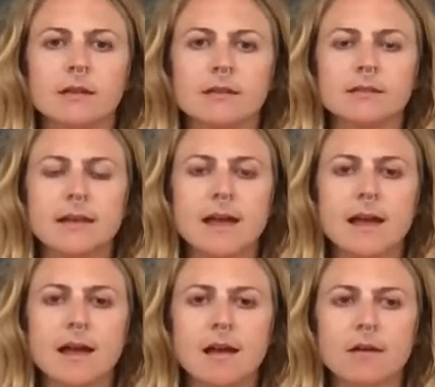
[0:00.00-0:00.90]

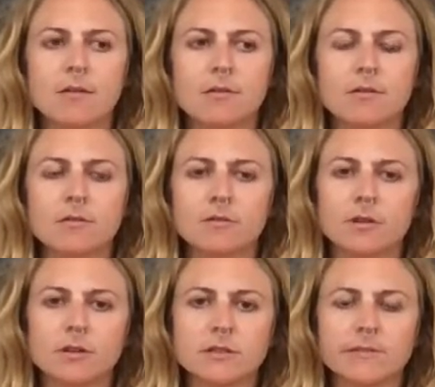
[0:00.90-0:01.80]
down the
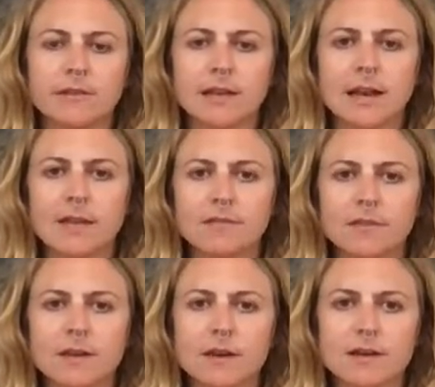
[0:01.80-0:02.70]
front of the
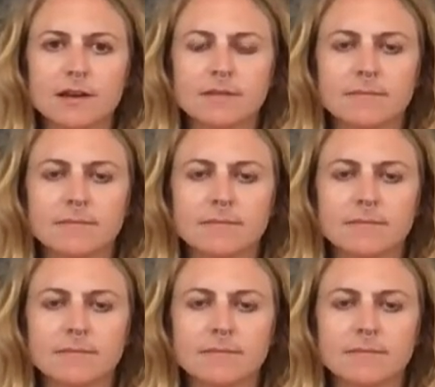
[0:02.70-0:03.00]
left thigh,